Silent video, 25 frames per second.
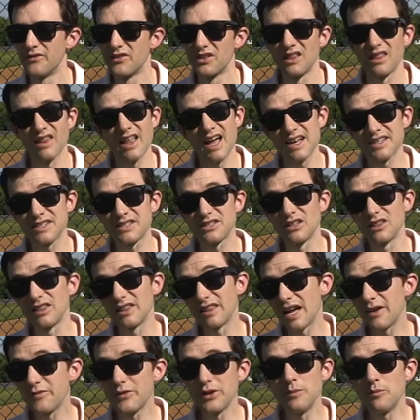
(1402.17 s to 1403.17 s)
The last
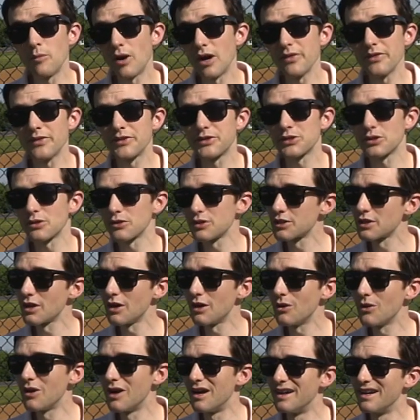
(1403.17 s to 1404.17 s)
11 months or
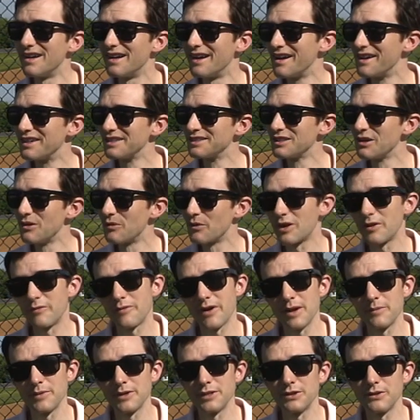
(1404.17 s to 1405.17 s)
so, what have
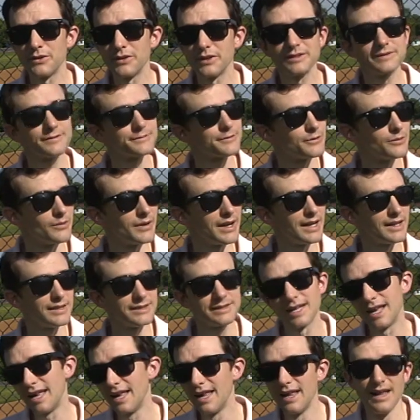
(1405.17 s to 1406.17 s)
I been doing? Well,
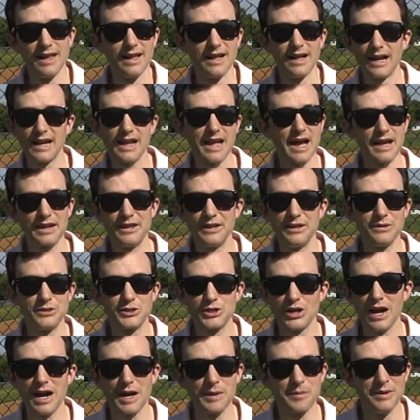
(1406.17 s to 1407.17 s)
I got a new
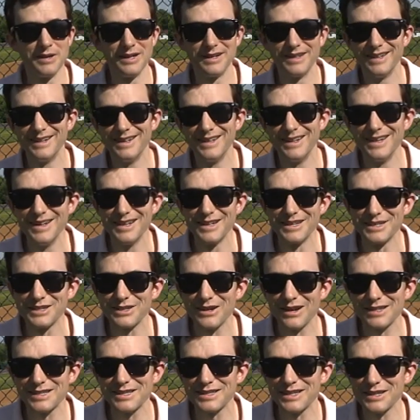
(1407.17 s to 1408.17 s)
job.
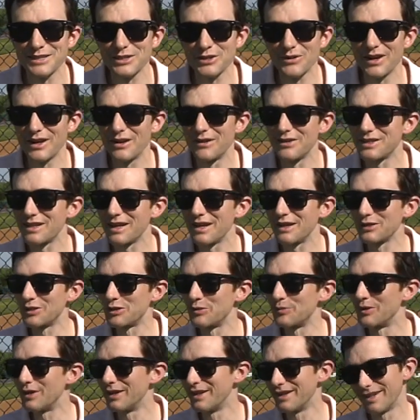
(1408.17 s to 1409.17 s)
Taught 6th graders
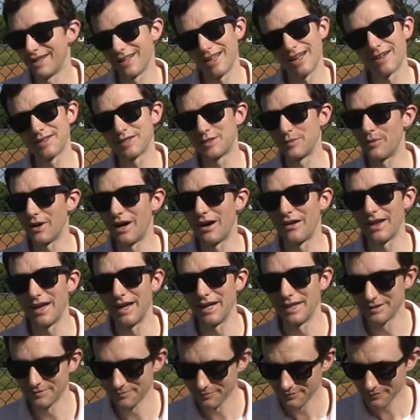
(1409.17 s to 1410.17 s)
algebra. That's about it.